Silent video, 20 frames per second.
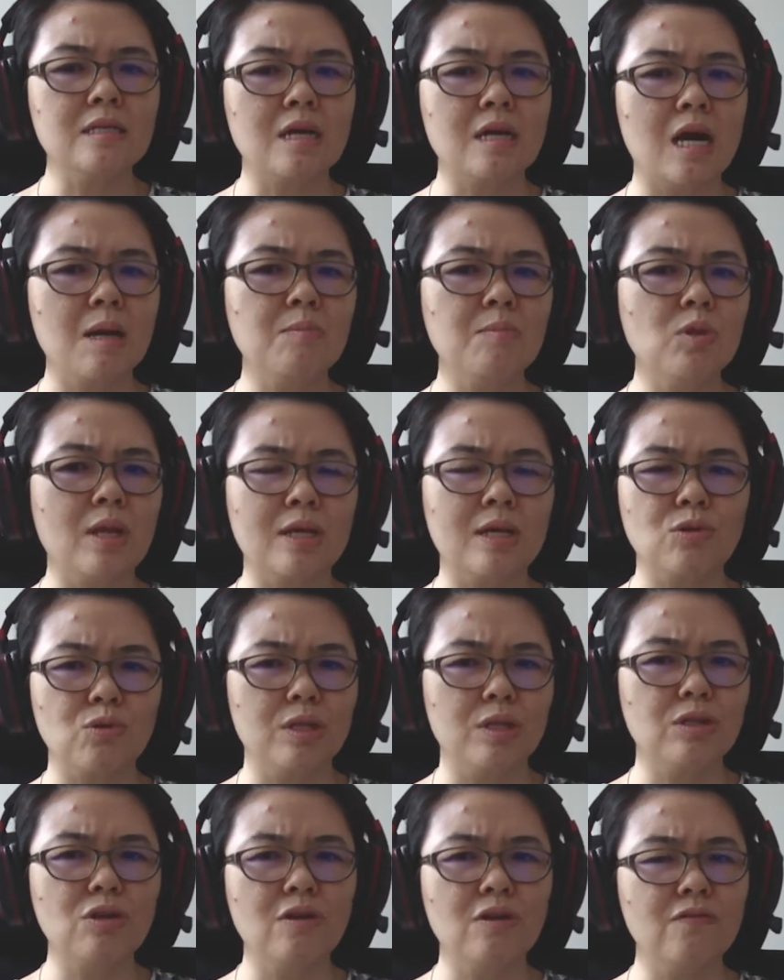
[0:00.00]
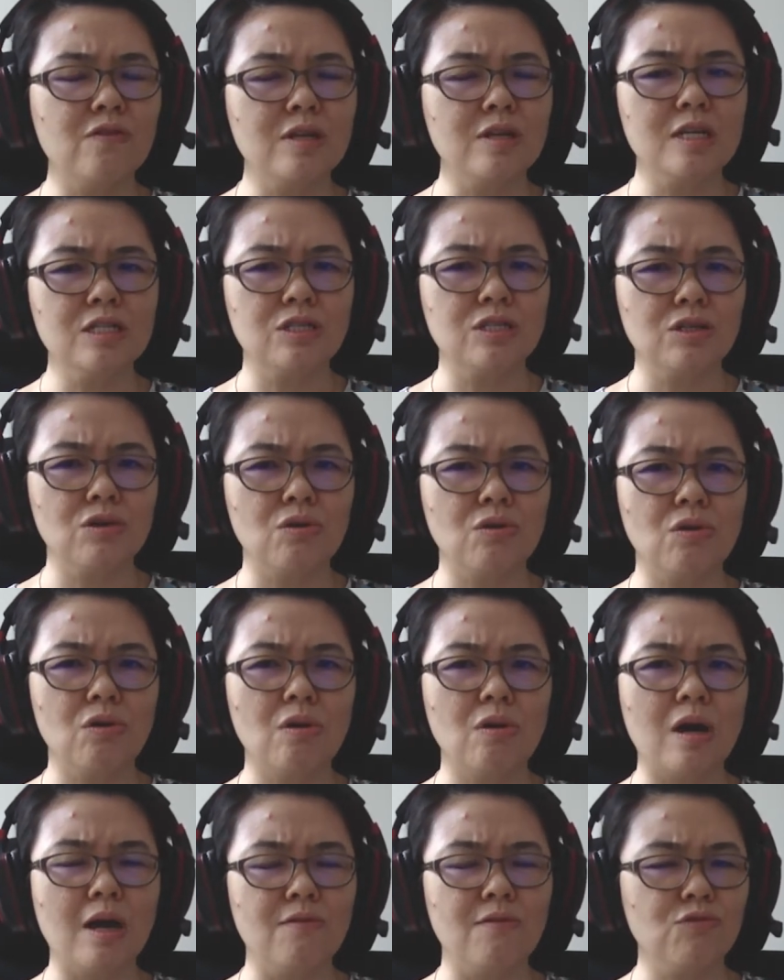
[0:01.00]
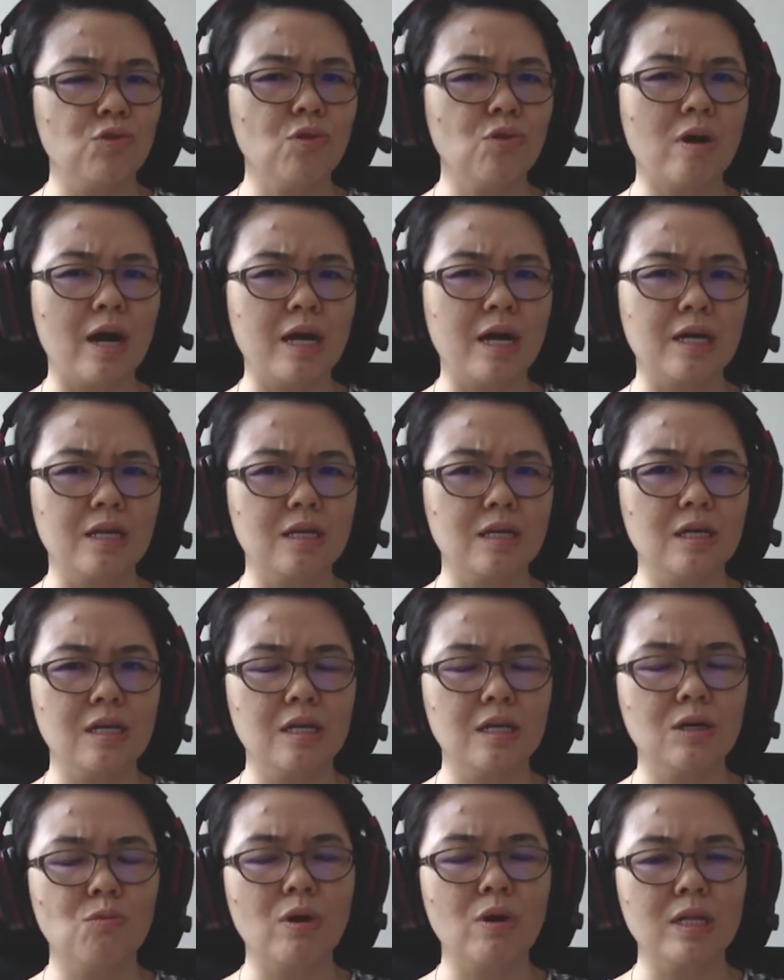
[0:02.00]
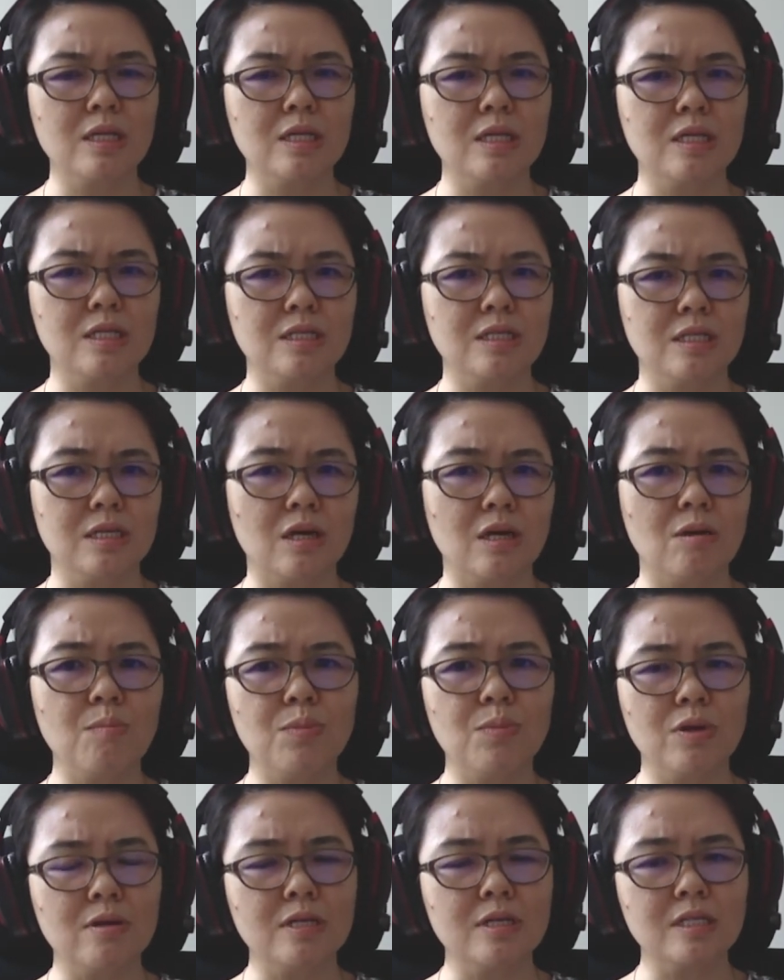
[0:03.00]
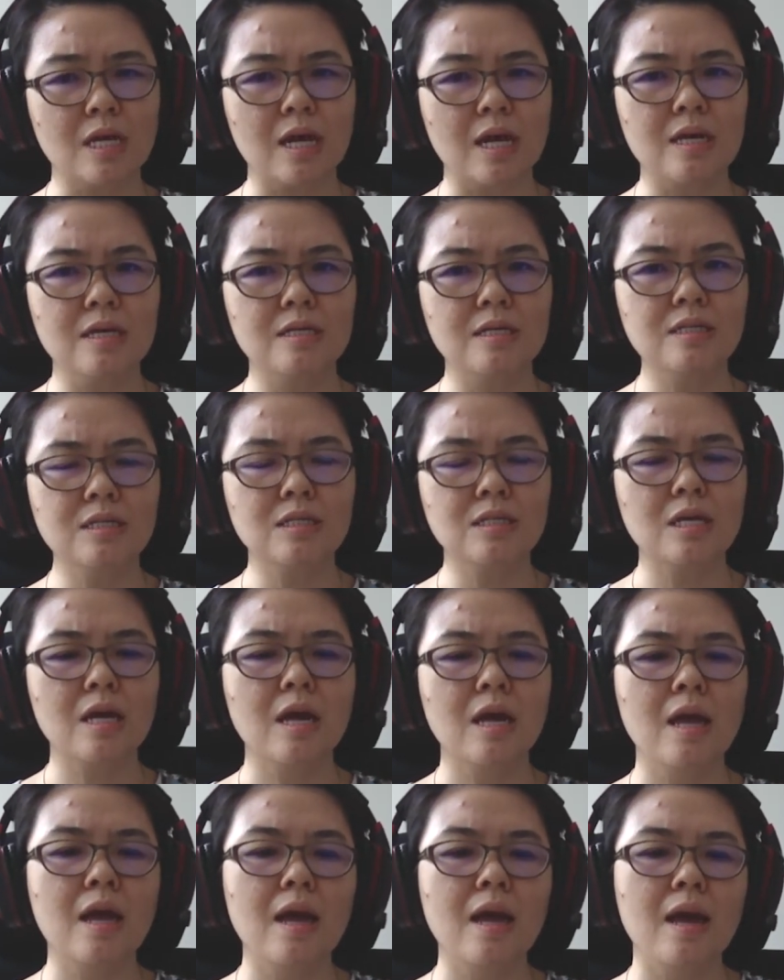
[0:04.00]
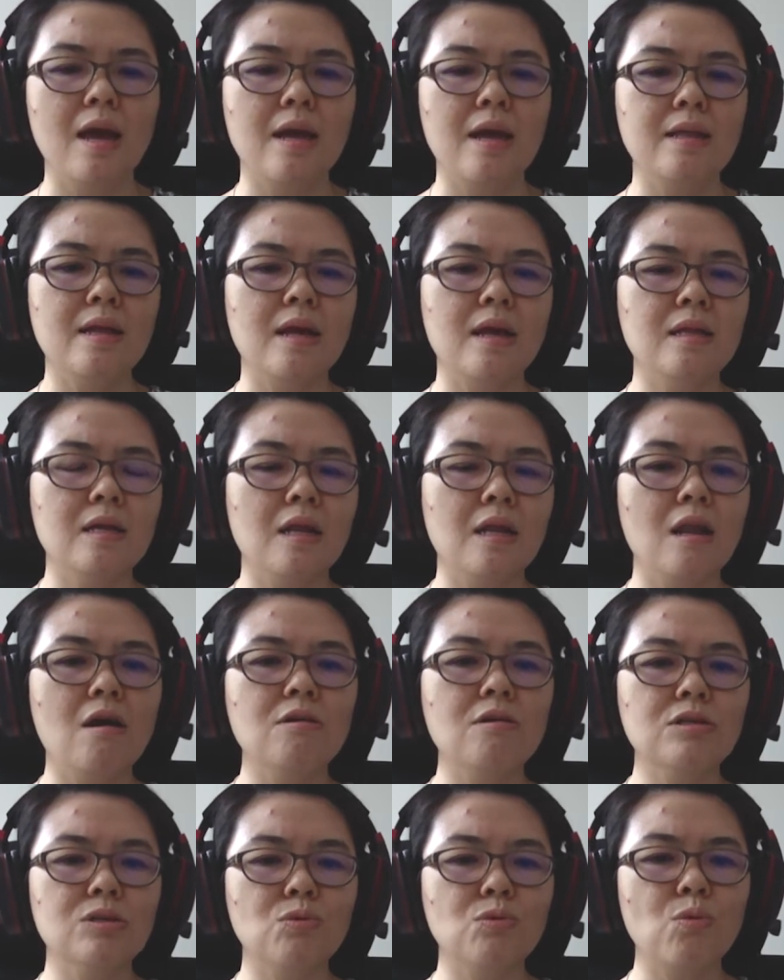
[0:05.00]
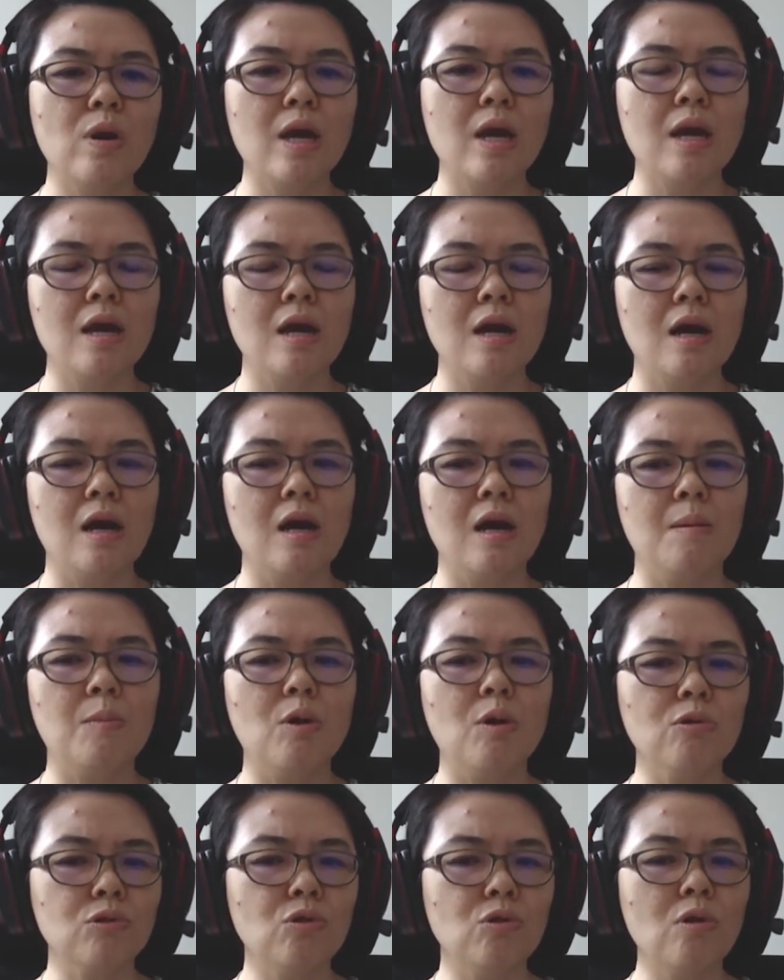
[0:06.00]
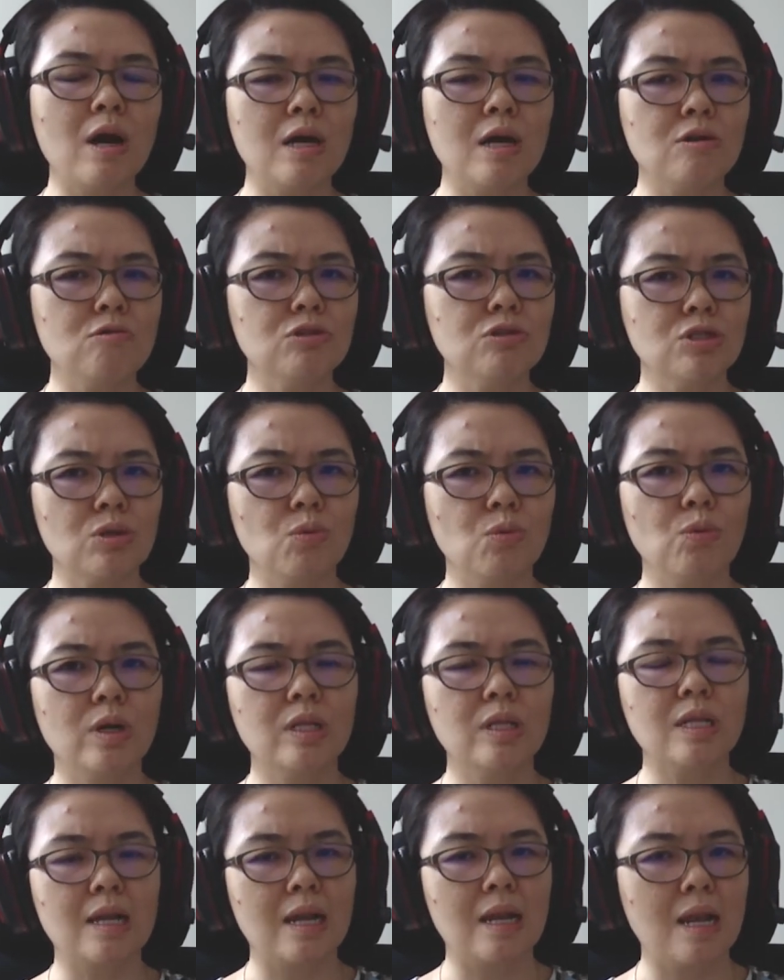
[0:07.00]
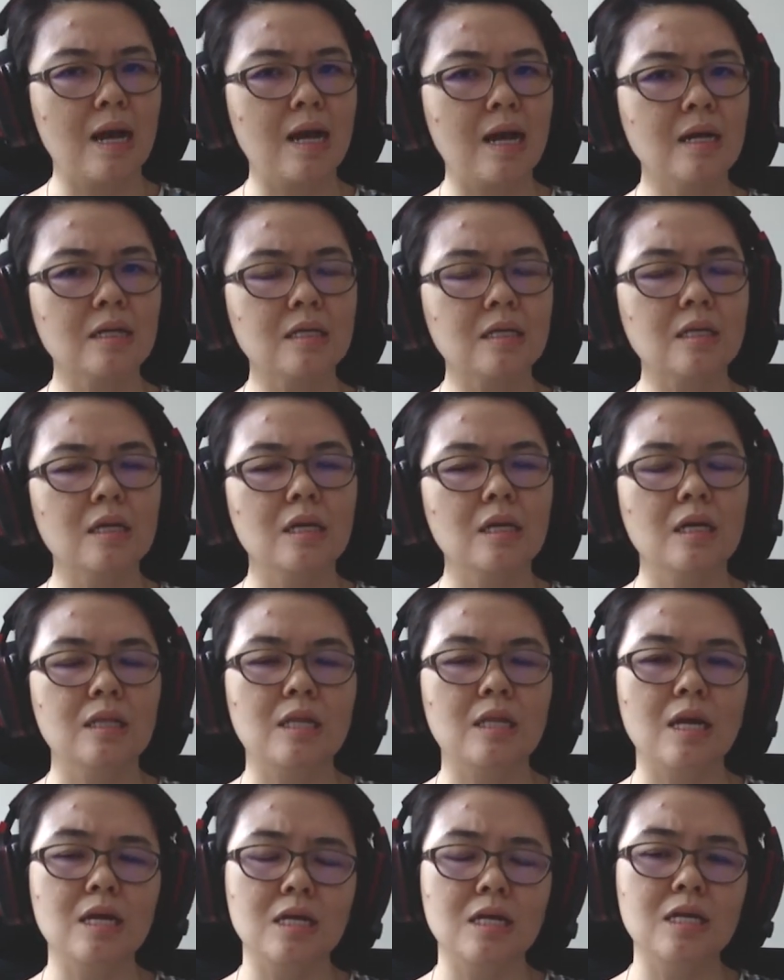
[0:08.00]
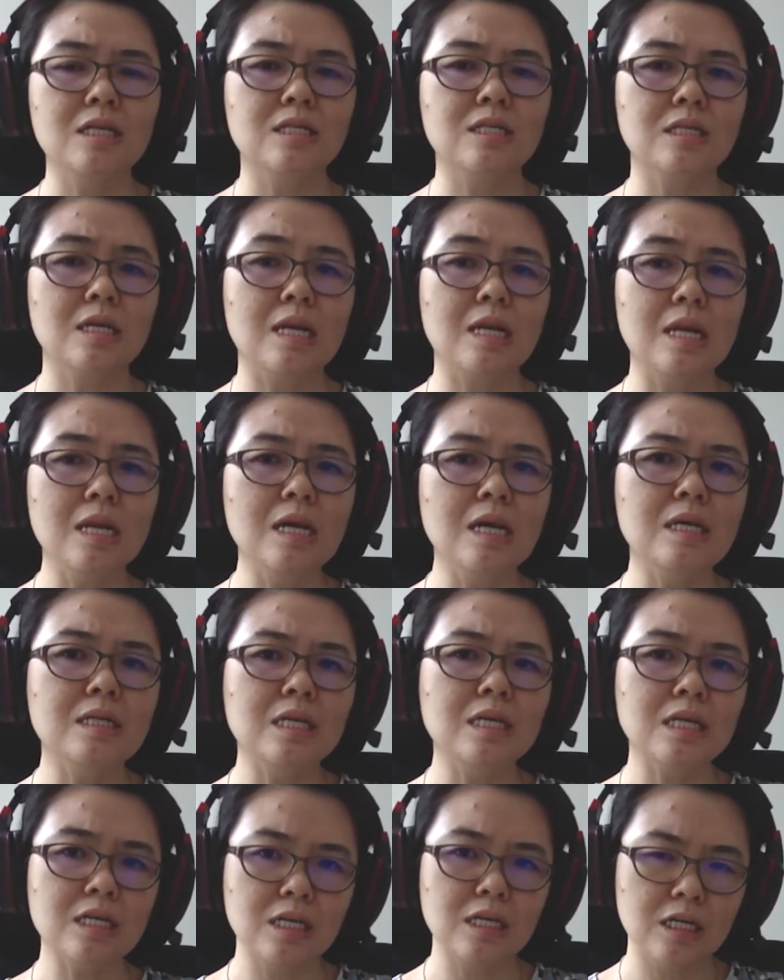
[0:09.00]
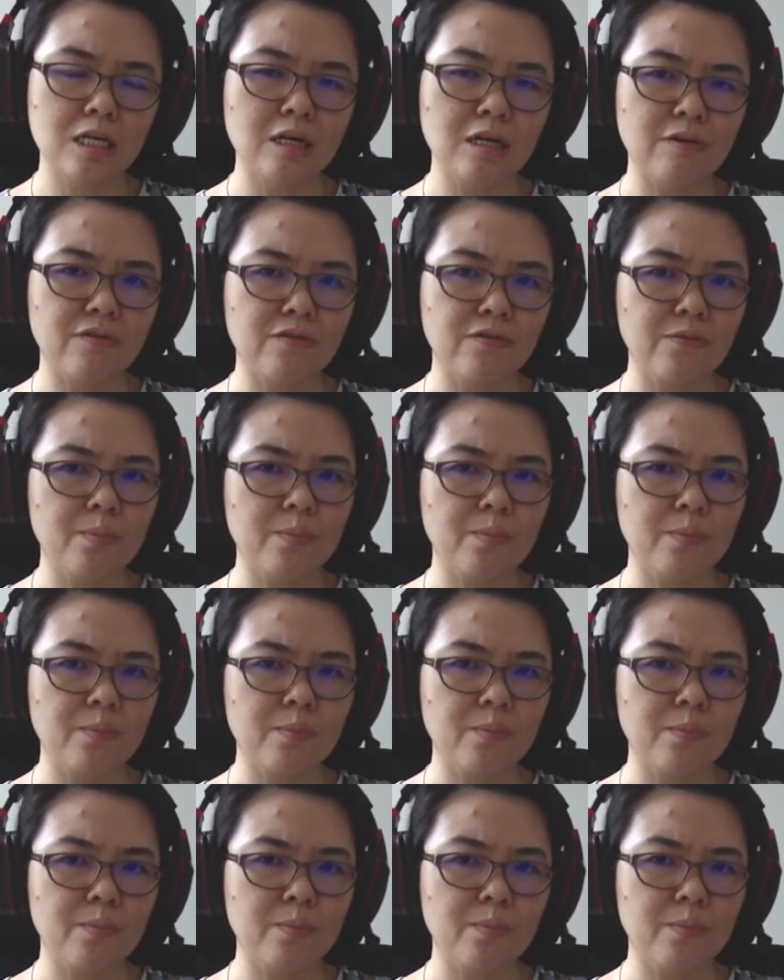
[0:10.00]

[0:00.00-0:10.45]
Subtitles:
time, like 20 over years ago, I had no idea what is computer science. And then along the way, although I use the word luck, there is the learning curve.